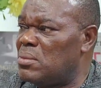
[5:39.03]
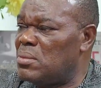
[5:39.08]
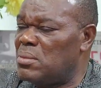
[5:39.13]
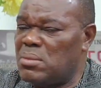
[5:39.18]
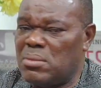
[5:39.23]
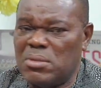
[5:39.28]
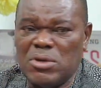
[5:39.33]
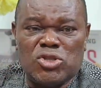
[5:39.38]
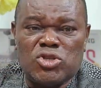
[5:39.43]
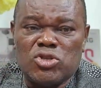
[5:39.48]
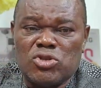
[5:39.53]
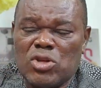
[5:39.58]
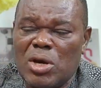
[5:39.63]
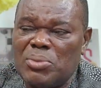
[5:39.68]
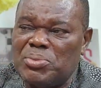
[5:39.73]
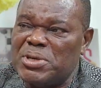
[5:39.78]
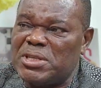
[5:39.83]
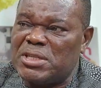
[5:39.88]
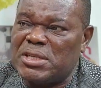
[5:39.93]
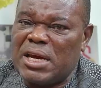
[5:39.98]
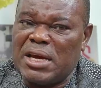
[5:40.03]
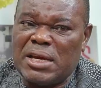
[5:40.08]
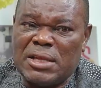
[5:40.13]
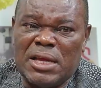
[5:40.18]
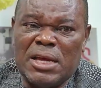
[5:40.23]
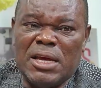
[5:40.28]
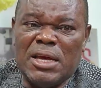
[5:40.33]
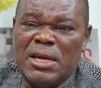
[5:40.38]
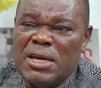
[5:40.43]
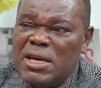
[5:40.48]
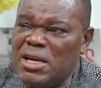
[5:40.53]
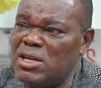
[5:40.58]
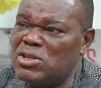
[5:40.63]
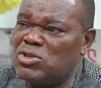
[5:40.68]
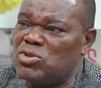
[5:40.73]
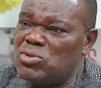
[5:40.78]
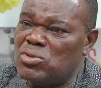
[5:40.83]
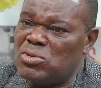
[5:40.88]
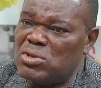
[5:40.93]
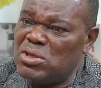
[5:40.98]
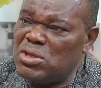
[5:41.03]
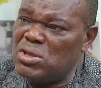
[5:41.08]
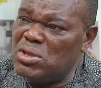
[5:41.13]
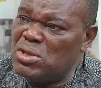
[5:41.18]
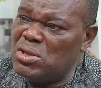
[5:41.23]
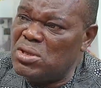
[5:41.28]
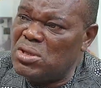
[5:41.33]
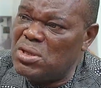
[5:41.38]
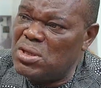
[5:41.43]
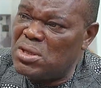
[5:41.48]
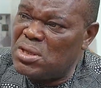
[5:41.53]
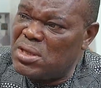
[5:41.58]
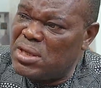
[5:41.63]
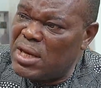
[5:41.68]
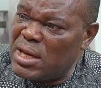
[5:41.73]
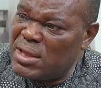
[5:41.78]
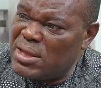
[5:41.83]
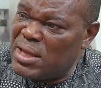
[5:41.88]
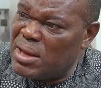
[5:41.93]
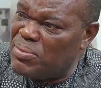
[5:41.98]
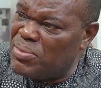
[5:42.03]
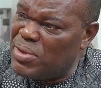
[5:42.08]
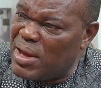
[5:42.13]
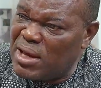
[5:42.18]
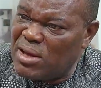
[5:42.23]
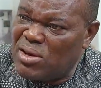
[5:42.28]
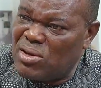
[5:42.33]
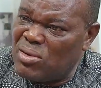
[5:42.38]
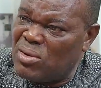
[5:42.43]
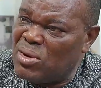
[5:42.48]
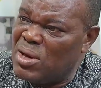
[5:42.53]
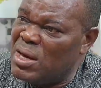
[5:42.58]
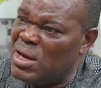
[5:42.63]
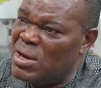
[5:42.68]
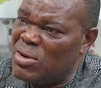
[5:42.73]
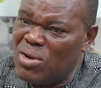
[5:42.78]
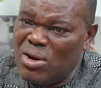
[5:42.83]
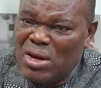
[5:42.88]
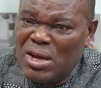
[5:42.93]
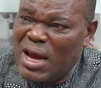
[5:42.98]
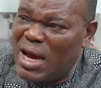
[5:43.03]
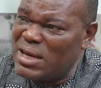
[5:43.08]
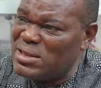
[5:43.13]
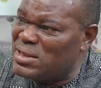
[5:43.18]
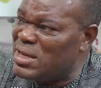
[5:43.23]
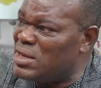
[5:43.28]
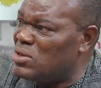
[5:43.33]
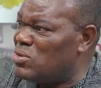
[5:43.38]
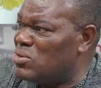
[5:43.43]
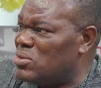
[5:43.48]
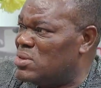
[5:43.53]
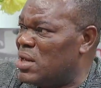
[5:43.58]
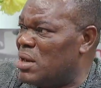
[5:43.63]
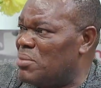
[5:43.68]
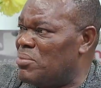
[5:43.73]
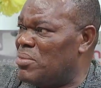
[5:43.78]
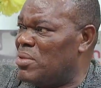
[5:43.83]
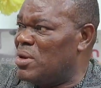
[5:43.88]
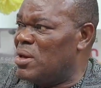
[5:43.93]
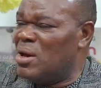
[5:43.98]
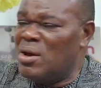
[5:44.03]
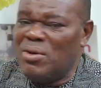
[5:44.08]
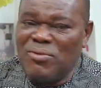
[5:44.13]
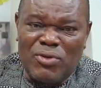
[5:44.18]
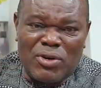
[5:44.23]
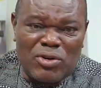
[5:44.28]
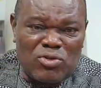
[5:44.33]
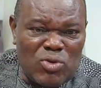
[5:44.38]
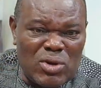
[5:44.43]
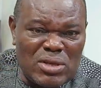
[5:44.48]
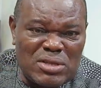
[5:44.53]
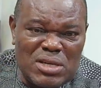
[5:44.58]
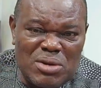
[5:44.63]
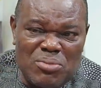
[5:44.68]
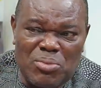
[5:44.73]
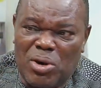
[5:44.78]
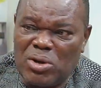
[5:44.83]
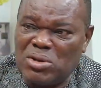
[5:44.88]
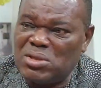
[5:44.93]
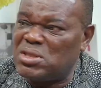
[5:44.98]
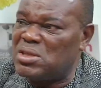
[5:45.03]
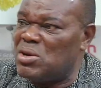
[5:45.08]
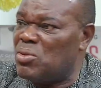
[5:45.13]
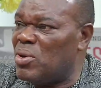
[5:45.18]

He should not be scared. He should tell them thank you. He has settled them. For 20 months, they were